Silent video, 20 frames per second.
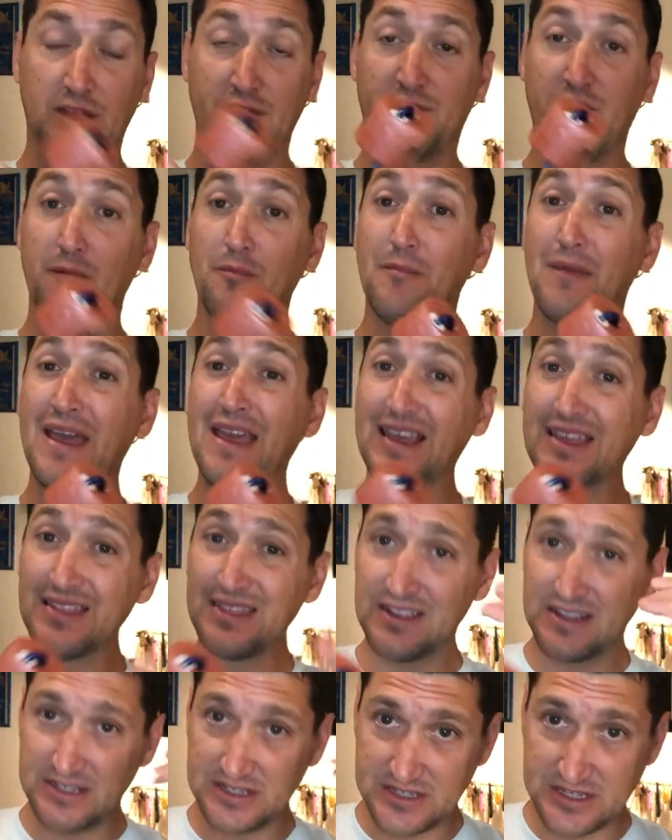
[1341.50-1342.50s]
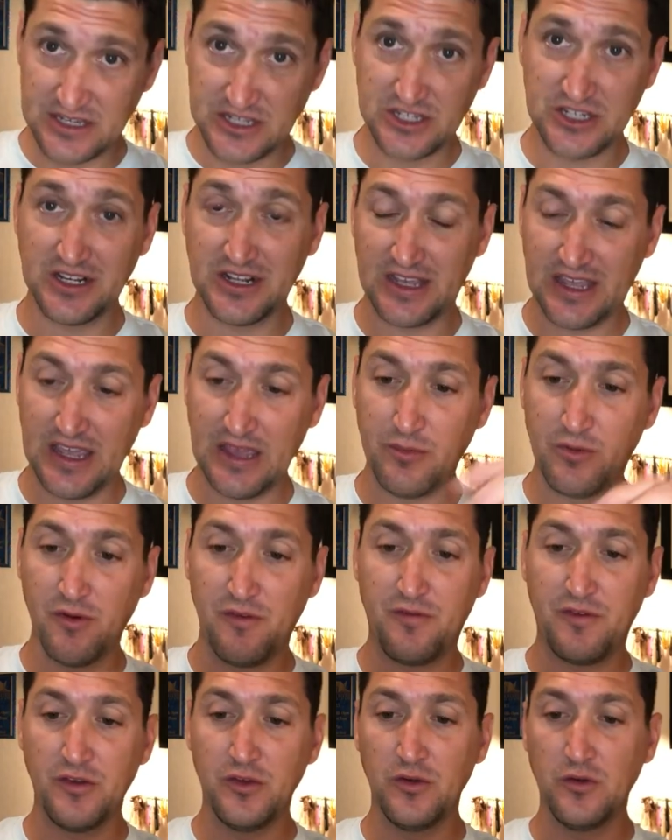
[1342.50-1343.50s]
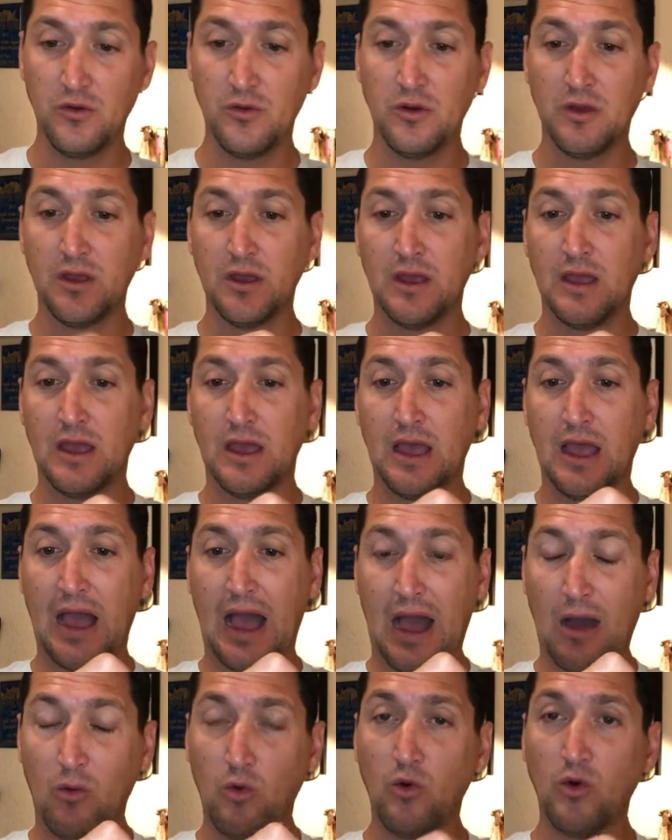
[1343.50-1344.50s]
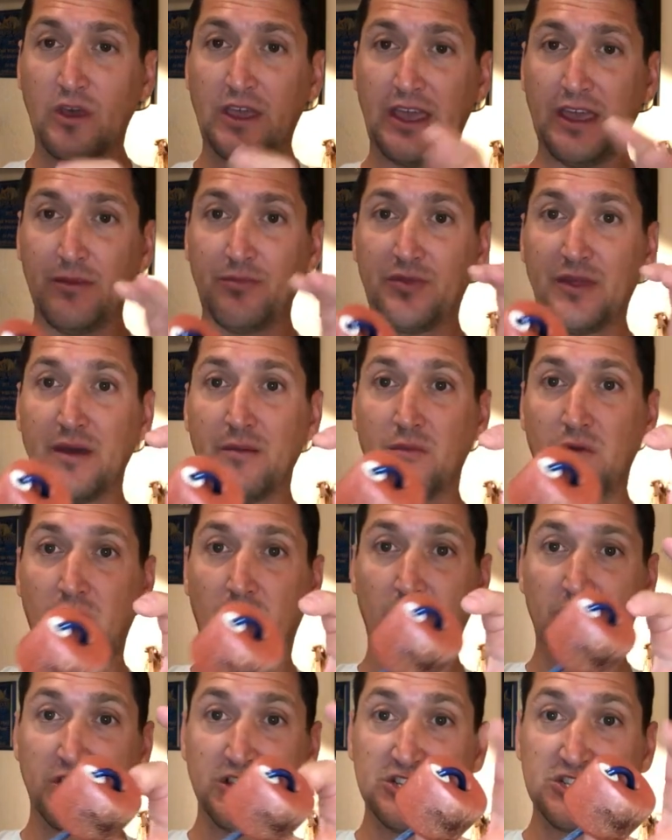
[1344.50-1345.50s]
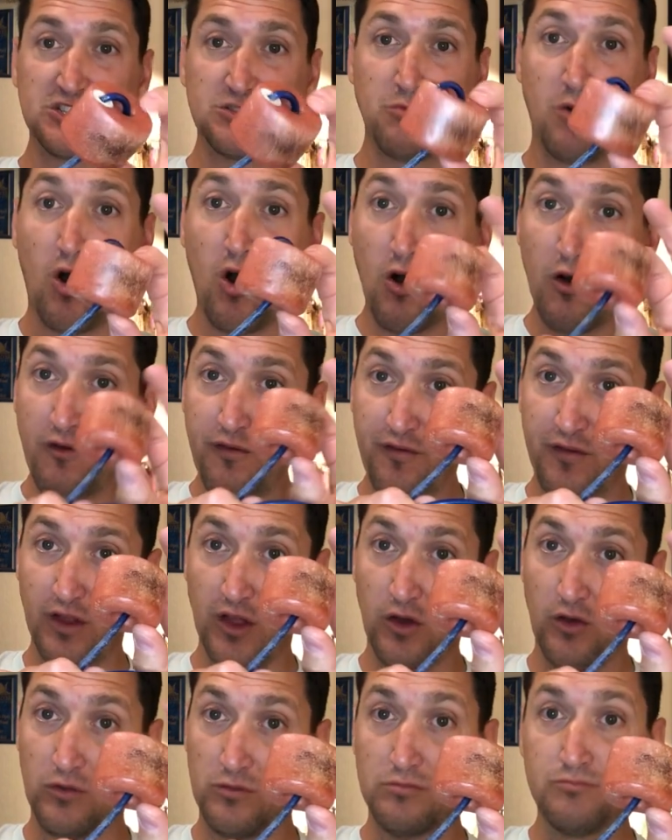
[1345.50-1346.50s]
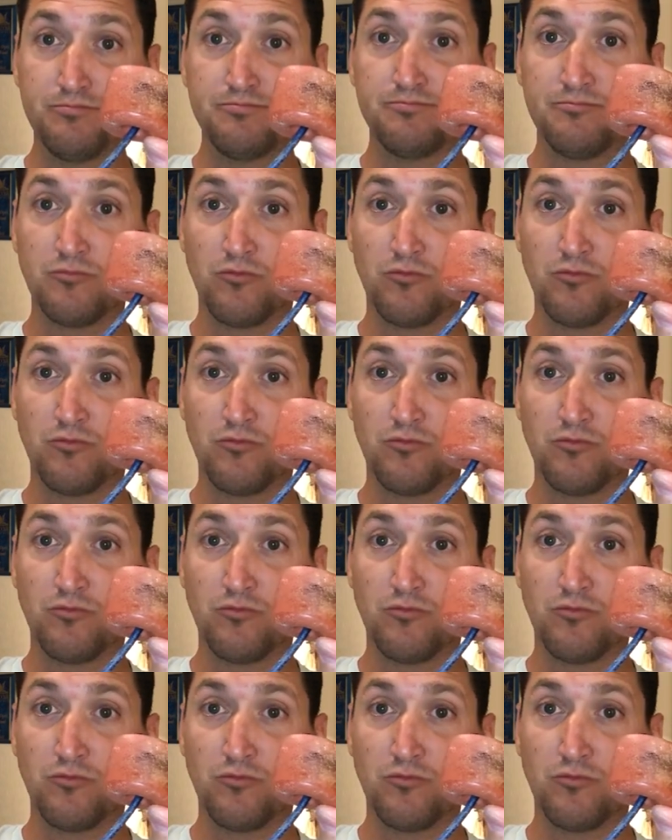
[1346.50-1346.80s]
if I'm making the decision to keep a few, I will keep them on the small float,